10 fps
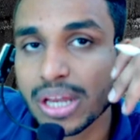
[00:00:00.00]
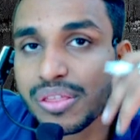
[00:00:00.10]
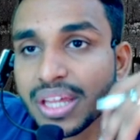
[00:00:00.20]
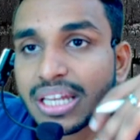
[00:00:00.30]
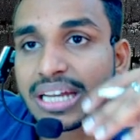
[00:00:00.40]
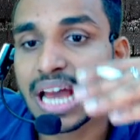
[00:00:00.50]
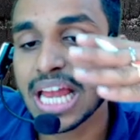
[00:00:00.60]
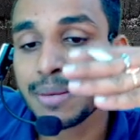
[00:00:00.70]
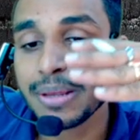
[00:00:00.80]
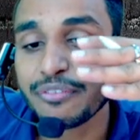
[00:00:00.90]
can say that
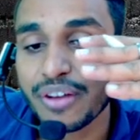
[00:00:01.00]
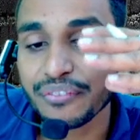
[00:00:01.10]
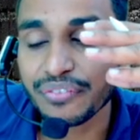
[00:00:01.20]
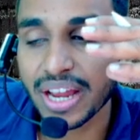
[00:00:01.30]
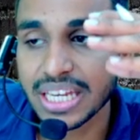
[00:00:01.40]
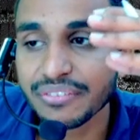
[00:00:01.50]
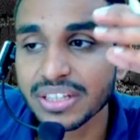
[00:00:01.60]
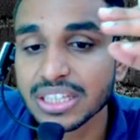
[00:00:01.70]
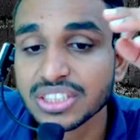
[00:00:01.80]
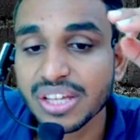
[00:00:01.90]
I'll be filing
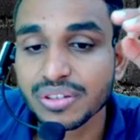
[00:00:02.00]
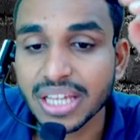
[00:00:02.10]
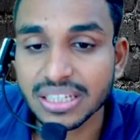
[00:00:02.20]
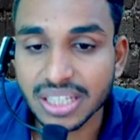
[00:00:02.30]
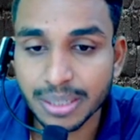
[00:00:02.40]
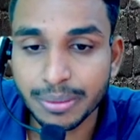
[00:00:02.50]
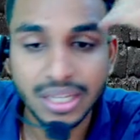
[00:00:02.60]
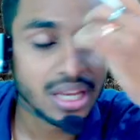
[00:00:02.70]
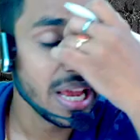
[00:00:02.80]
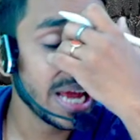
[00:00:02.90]
with GSTR
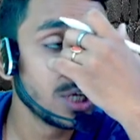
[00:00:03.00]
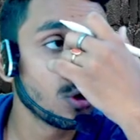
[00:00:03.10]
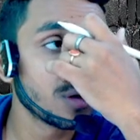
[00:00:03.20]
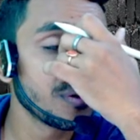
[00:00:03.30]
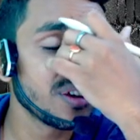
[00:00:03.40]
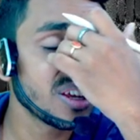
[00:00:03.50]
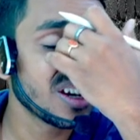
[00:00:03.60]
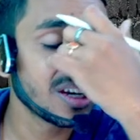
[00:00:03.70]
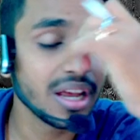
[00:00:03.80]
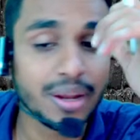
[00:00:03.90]
3B and you are be
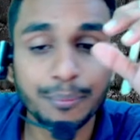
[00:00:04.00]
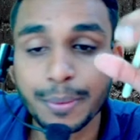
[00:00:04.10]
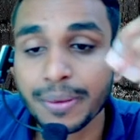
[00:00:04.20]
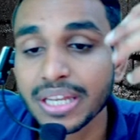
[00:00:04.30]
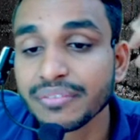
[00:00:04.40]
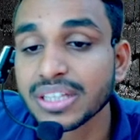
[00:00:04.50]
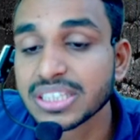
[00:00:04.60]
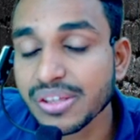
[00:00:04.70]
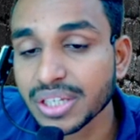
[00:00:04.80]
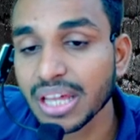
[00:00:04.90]
preparing with
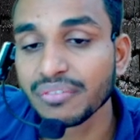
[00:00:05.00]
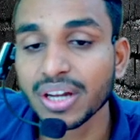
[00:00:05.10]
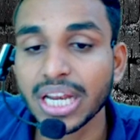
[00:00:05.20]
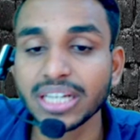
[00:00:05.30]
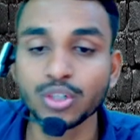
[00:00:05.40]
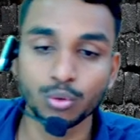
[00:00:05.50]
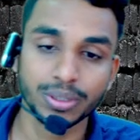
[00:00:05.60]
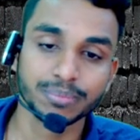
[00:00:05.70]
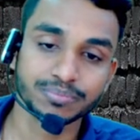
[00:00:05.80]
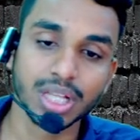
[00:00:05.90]
GSTR 1 and
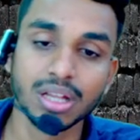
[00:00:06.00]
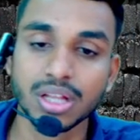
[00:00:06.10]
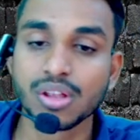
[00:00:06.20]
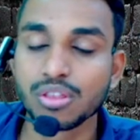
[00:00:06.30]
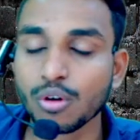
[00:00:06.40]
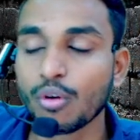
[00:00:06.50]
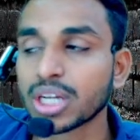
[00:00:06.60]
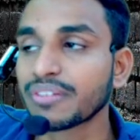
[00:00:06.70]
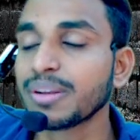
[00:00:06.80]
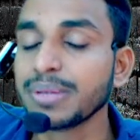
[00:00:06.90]
2B. So
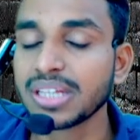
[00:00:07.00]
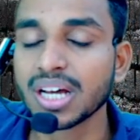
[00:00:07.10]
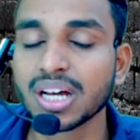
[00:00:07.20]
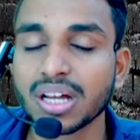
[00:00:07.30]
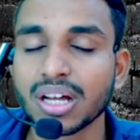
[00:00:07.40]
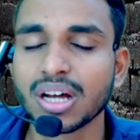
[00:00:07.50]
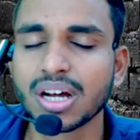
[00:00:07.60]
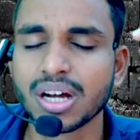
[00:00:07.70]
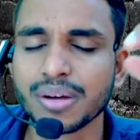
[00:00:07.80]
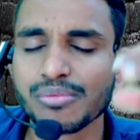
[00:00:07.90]
whatever be the
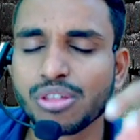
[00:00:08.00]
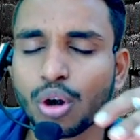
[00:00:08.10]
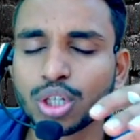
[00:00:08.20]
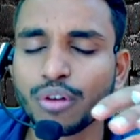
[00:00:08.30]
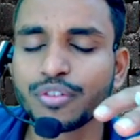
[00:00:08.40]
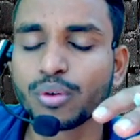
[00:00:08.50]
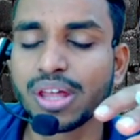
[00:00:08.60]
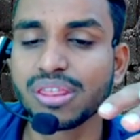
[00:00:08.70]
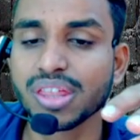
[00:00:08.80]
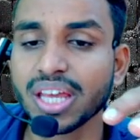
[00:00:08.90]
sort of, you
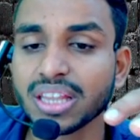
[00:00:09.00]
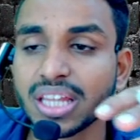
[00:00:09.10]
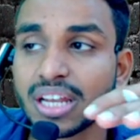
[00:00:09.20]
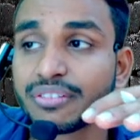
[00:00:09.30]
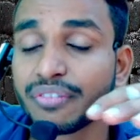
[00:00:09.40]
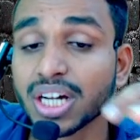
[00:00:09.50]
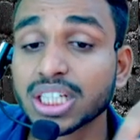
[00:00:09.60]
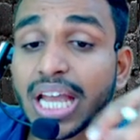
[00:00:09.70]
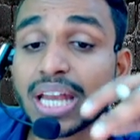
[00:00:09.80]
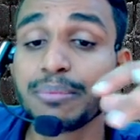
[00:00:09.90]
can say, their work
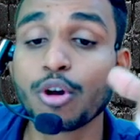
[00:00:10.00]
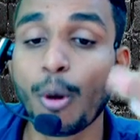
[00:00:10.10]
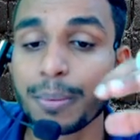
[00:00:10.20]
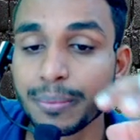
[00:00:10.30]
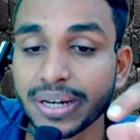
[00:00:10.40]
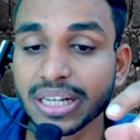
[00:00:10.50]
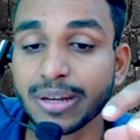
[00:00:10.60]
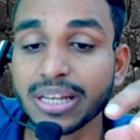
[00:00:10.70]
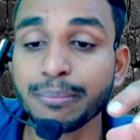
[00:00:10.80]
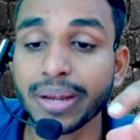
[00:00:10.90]
can be
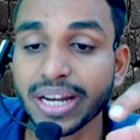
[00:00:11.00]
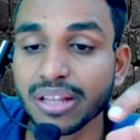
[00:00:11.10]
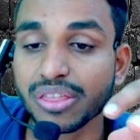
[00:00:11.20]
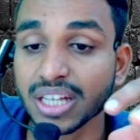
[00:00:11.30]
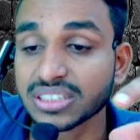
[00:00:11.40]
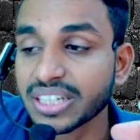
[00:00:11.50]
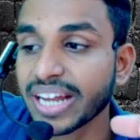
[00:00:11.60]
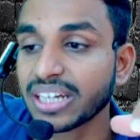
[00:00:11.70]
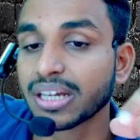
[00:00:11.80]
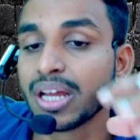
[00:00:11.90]
complementarily made such
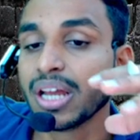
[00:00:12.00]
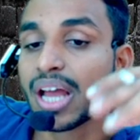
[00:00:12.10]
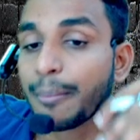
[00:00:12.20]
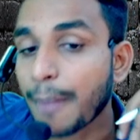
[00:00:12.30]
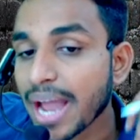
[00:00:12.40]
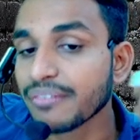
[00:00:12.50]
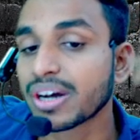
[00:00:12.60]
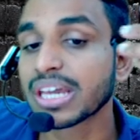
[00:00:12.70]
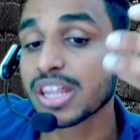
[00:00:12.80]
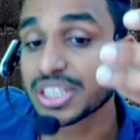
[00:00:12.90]
that my
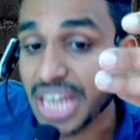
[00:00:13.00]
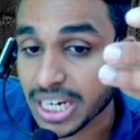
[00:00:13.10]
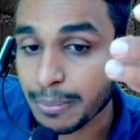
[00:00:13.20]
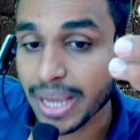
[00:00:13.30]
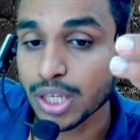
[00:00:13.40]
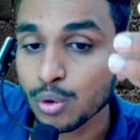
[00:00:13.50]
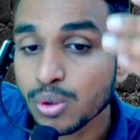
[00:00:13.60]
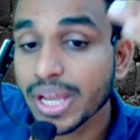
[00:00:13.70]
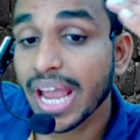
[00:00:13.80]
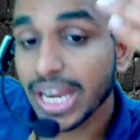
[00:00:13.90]
work is checked by
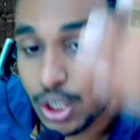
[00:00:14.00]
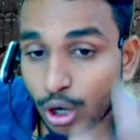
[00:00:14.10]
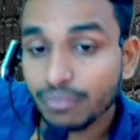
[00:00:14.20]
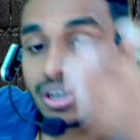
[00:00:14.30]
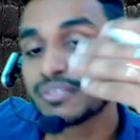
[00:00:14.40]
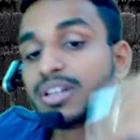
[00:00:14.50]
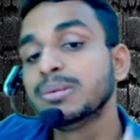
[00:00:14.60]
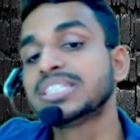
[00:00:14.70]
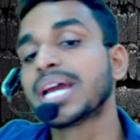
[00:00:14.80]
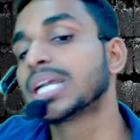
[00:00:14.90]
you and your work will
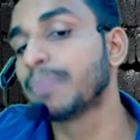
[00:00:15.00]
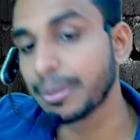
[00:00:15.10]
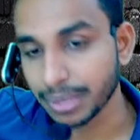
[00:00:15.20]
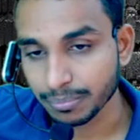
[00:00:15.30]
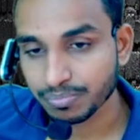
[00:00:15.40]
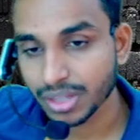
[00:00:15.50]
be checked by me.